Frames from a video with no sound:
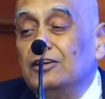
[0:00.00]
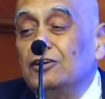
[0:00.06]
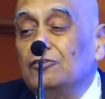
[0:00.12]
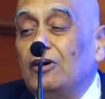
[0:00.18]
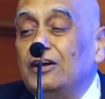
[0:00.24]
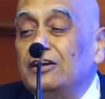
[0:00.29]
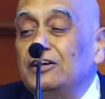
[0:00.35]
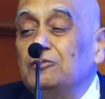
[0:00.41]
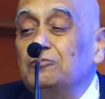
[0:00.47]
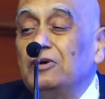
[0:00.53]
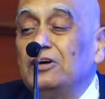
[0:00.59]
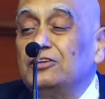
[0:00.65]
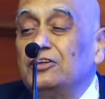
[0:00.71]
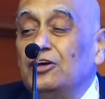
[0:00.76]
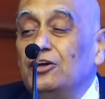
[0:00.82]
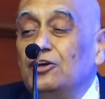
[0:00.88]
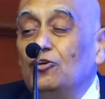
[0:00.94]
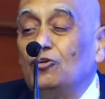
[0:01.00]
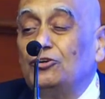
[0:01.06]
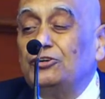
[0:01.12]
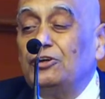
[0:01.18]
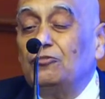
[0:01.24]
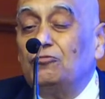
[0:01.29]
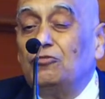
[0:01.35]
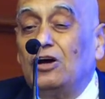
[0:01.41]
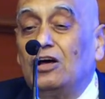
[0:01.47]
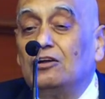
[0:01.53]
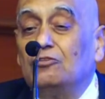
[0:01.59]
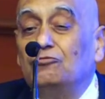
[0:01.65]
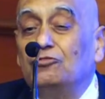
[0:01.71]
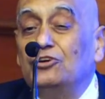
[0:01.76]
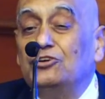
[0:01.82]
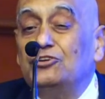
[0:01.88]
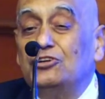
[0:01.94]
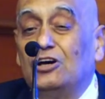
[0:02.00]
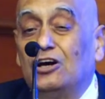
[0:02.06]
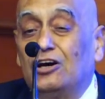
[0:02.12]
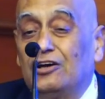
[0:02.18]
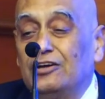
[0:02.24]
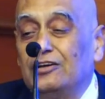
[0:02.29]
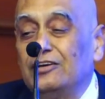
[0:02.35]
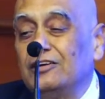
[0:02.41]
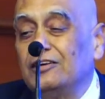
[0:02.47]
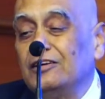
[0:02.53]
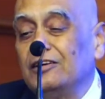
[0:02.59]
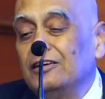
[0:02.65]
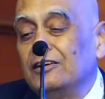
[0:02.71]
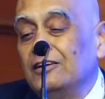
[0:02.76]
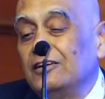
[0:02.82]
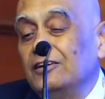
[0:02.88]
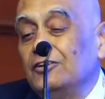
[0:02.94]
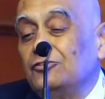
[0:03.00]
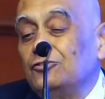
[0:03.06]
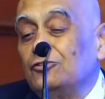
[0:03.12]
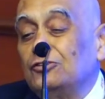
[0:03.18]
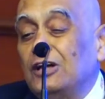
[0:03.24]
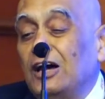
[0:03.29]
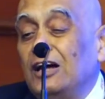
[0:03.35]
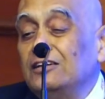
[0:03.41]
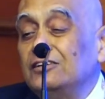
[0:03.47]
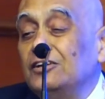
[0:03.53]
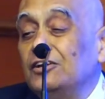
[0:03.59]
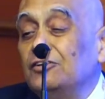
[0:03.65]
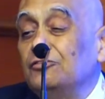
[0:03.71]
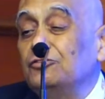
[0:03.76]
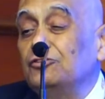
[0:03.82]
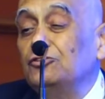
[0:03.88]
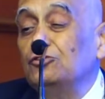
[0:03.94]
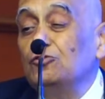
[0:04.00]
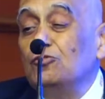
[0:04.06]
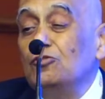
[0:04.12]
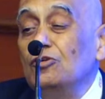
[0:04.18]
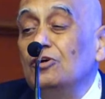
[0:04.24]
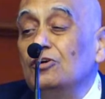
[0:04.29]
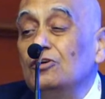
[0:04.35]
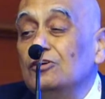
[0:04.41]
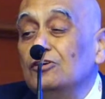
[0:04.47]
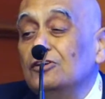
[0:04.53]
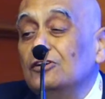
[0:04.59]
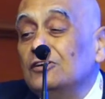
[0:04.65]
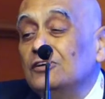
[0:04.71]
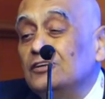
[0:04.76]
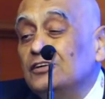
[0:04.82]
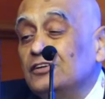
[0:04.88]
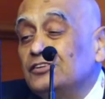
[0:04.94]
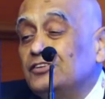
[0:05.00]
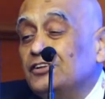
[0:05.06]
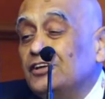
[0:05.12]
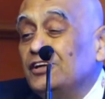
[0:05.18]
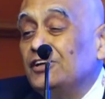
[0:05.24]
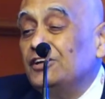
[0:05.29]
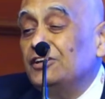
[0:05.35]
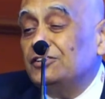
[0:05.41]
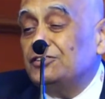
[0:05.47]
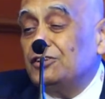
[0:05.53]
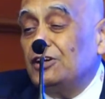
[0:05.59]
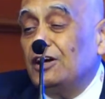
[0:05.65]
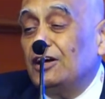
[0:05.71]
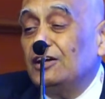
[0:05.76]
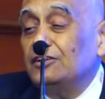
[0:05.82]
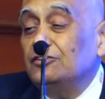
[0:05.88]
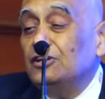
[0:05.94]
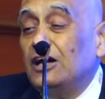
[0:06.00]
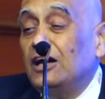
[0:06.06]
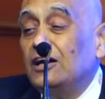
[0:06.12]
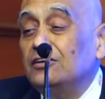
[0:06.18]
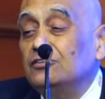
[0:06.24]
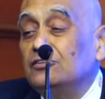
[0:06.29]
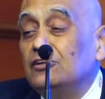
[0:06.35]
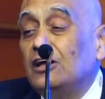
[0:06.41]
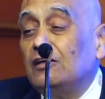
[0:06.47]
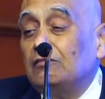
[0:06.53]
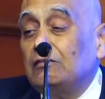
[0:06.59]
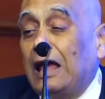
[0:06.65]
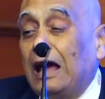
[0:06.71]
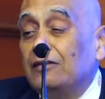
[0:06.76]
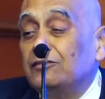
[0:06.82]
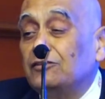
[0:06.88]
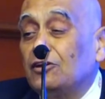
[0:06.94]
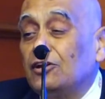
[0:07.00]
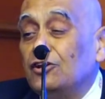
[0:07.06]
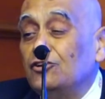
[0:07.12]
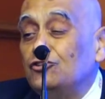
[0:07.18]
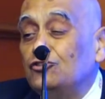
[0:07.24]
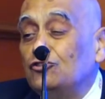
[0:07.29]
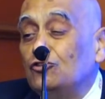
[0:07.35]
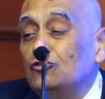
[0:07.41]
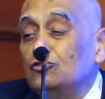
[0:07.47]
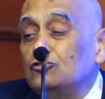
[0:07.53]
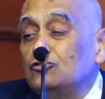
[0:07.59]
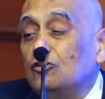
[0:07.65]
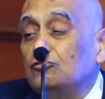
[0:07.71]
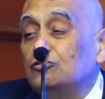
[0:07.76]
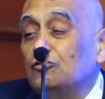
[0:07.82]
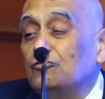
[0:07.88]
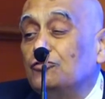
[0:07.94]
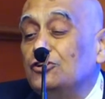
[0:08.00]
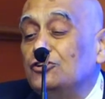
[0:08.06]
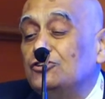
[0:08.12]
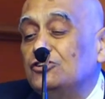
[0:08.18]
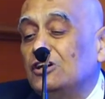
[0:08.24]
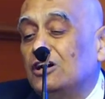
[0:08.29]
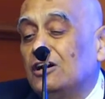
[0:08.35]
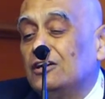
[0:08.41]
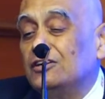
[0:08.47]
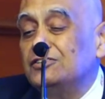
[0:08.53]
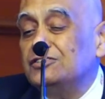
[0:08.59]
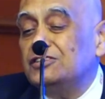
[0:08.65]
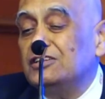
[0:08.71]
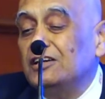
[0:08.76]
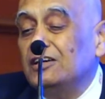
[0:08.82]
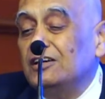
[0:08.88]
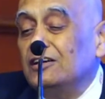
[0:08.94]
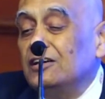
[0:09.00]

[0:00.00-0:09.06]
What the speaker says: divided by the aortic valve VTI. So that gives you the, and the ratios of the VTIs